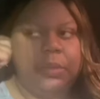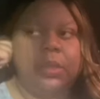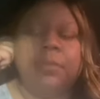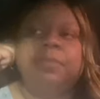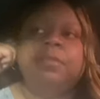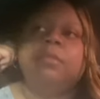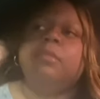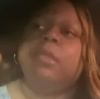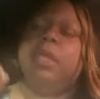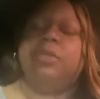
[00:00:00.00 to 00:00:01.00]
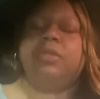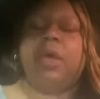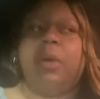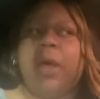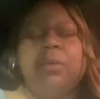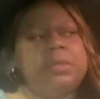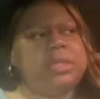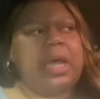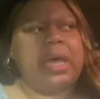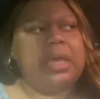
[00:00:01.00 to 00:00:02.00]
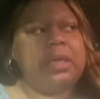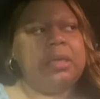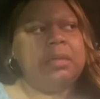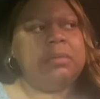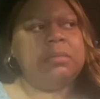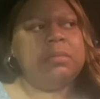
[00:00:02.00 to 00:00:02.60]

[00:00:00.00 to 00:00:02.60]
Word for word: I'm exhausted. so I was like,